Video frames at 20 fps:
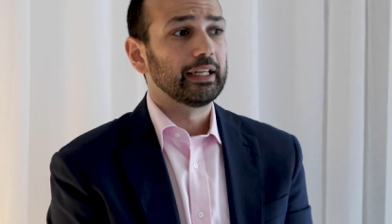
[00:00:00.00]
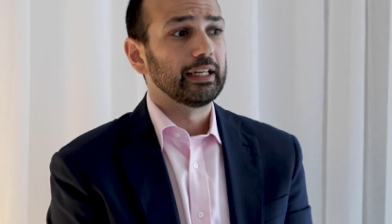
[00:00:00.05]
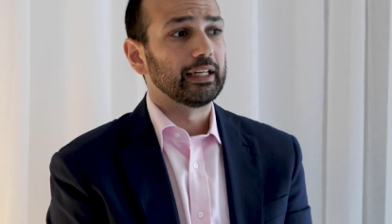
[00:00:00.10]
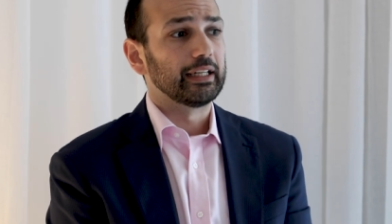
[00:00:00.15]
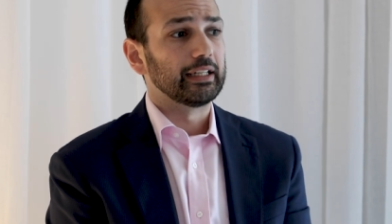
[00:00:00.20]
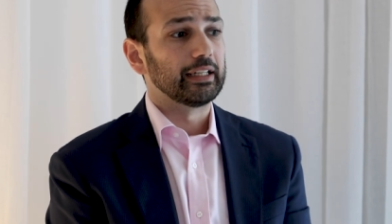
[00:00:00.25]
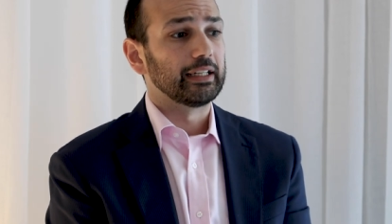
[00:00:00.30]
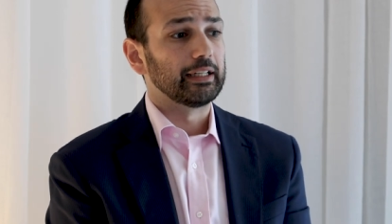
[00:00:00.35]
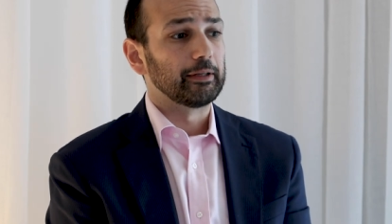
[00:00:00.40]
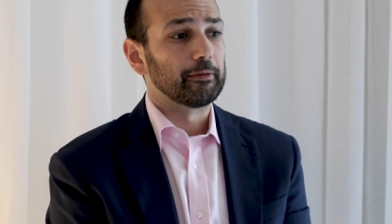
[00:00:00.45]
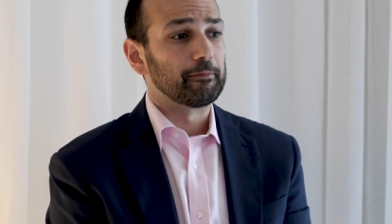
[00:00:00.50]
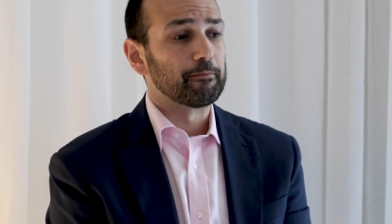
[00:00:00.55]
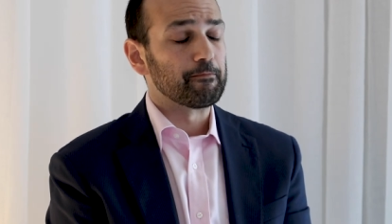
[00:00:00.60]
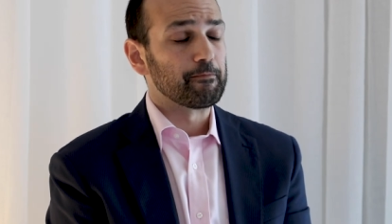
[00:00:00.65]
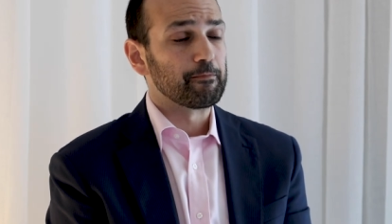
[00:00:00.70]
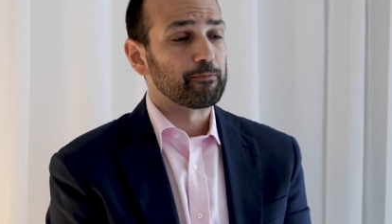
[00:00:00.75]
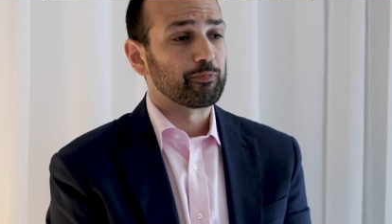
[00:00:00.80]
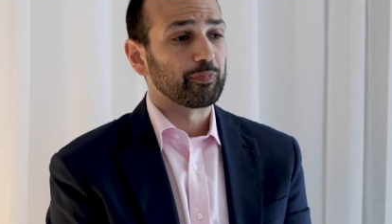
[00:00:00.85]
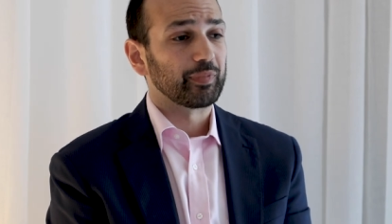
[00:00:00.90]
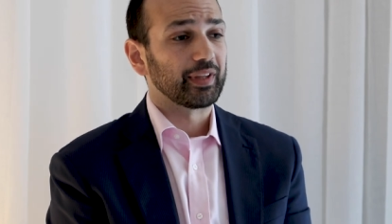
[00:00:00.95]

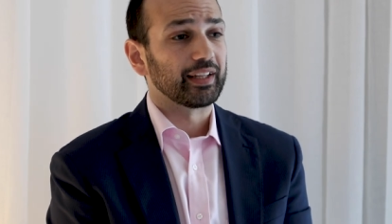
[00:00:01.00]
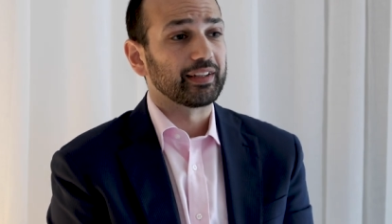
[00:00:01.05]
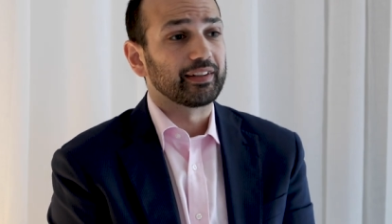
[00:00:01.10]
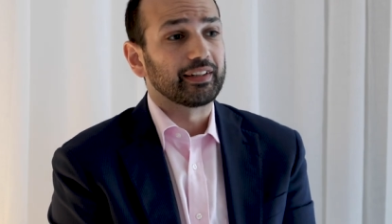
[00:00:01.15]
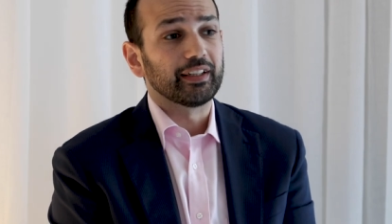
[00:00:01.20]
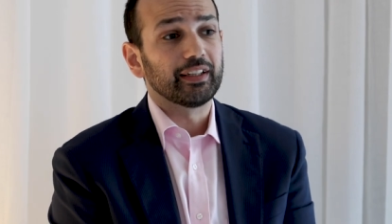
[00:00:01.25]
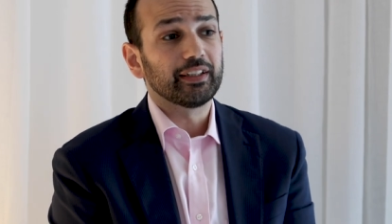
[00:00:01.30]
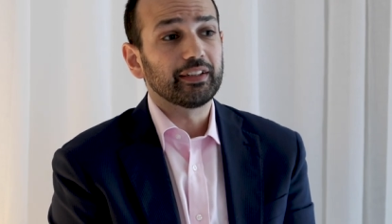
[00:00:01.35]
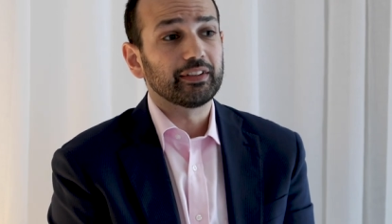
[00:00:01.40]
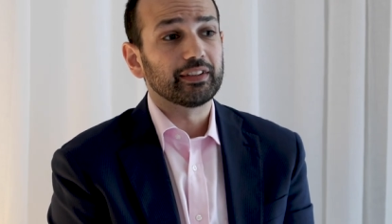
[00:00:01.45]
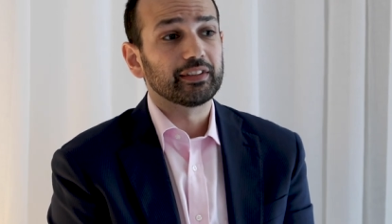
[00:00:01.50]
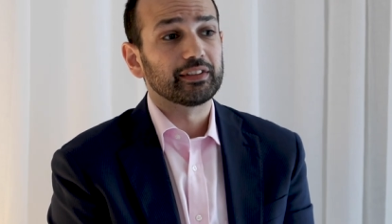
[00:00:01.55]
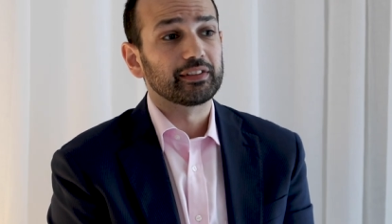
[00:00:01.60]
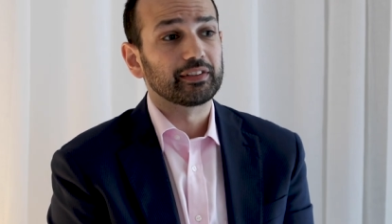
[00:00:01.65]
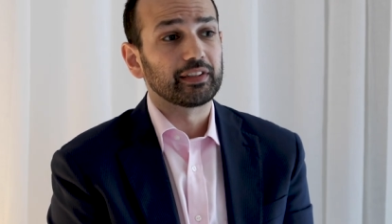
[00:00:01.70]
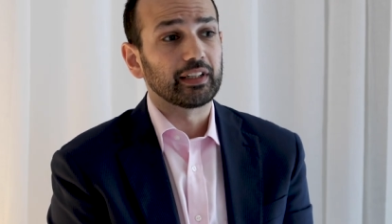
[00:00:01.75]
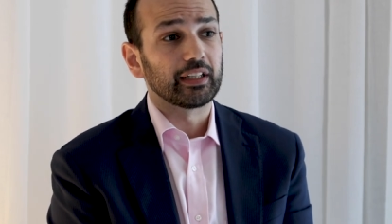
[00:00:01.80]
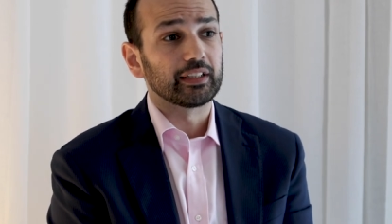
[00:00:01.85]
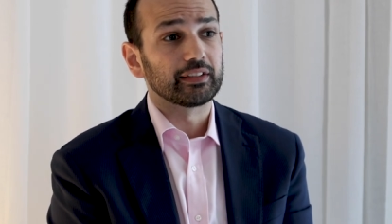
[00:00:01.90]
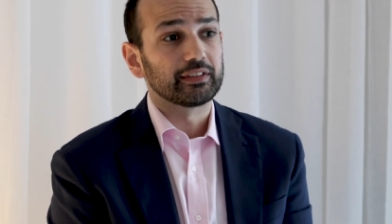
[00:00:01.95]
Um, the other
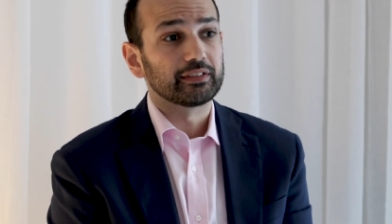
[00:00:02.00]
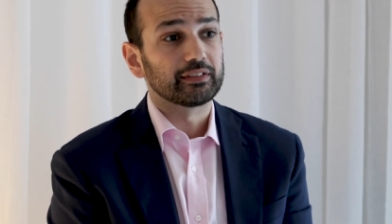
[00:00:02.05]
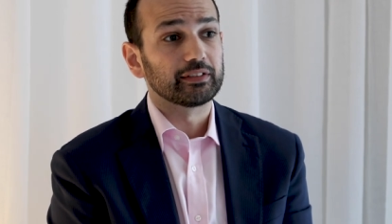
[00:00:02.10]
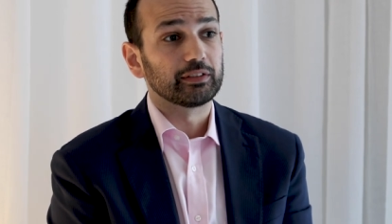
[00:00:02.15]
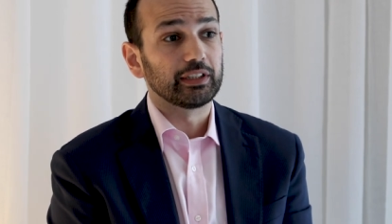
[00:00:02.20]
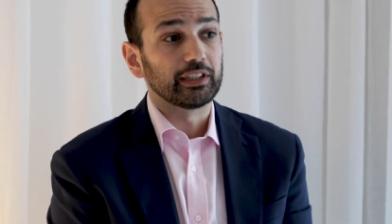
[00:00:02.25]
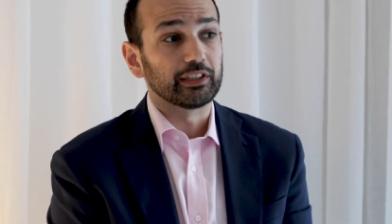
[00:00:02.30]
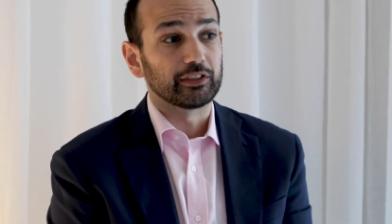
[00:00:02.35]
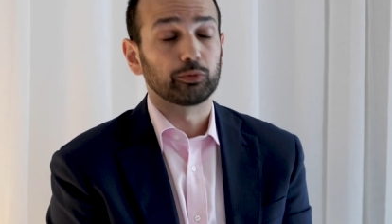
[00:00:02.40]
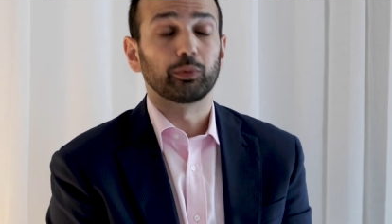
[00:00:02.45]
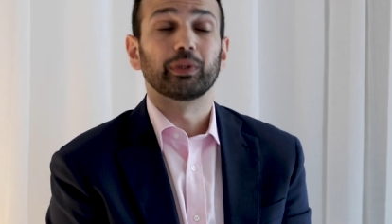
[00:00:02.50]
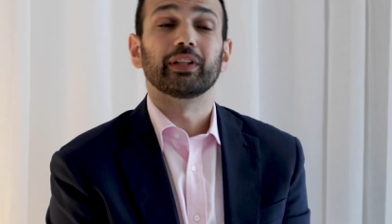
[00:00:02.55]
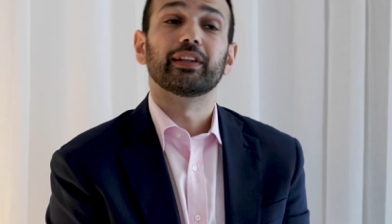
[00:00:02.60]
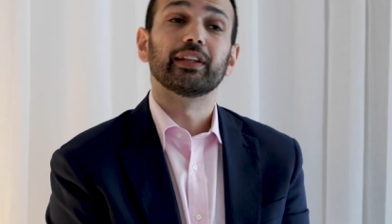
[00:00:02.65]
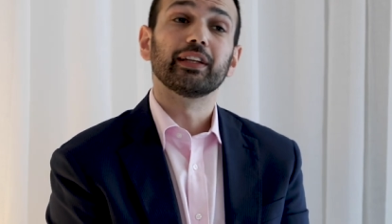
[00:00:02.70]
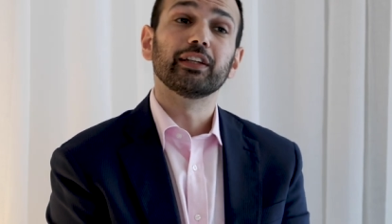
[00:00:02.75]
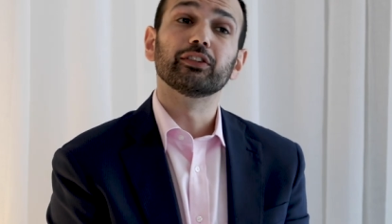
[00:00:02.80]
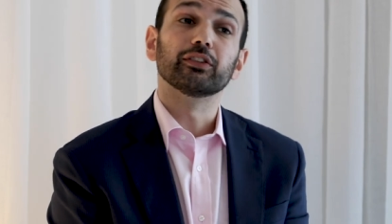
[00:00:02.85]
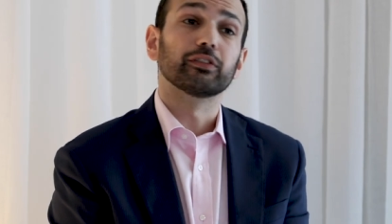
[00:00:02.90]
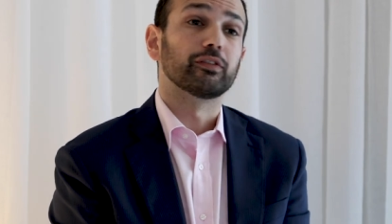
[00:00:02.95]
is that yes, when
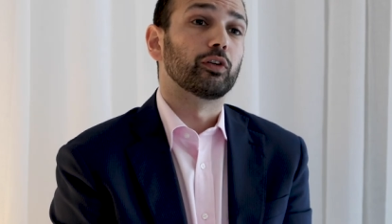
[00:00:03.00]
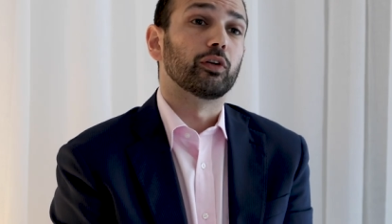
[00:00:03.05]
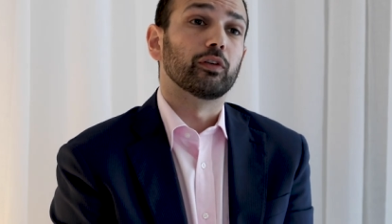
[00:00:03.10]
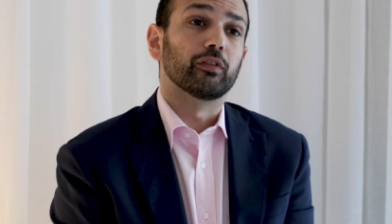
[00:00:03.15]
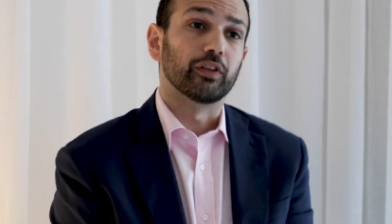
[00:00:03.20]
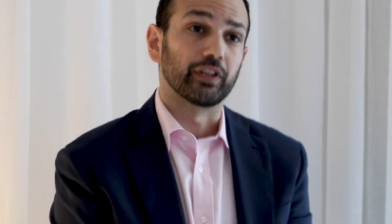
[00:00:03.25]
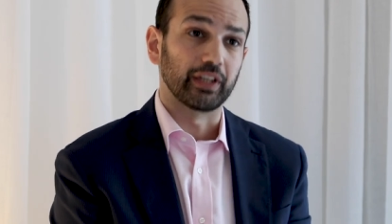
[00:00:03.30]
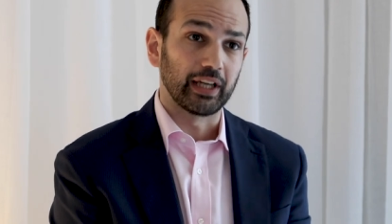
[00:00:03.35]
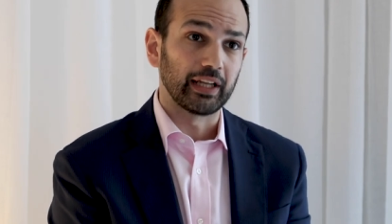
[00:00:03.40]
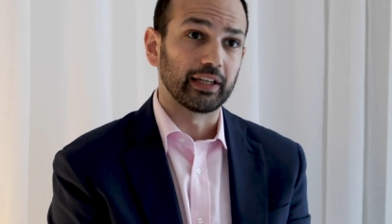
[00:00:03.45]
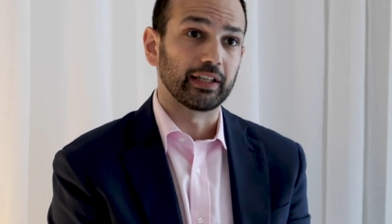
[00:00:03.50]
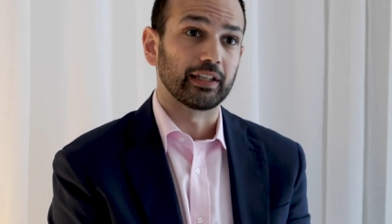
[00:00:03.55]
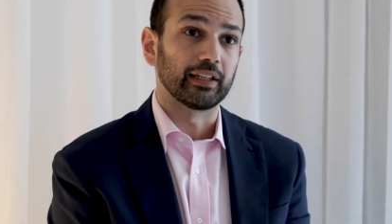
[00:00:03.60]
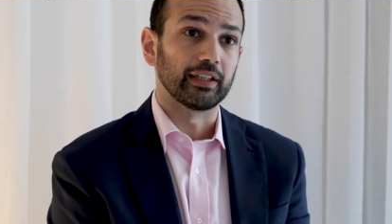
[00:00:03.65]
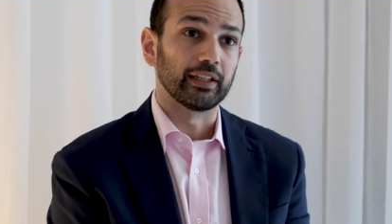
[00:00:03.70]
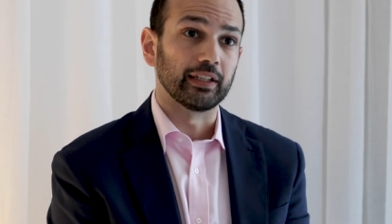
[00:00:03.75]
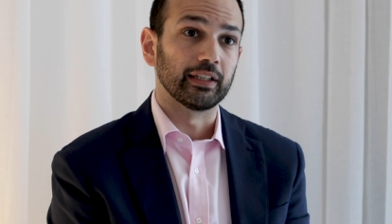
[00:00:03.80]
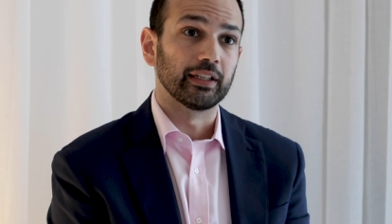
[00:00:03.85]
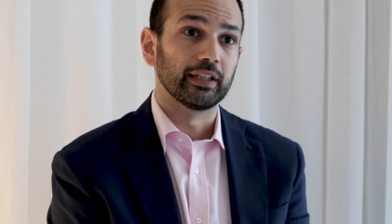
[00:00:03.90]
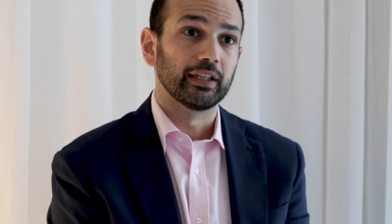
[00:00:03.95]
things evolve
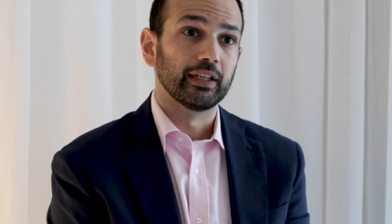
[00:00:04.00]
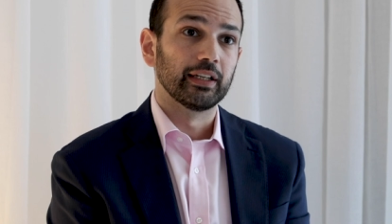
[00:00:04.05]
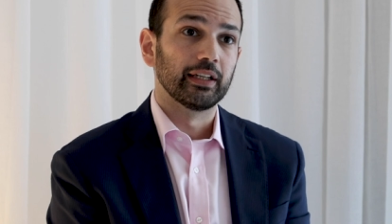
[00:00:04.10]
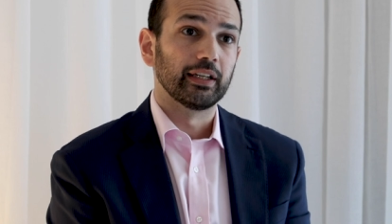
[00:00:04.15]
organically,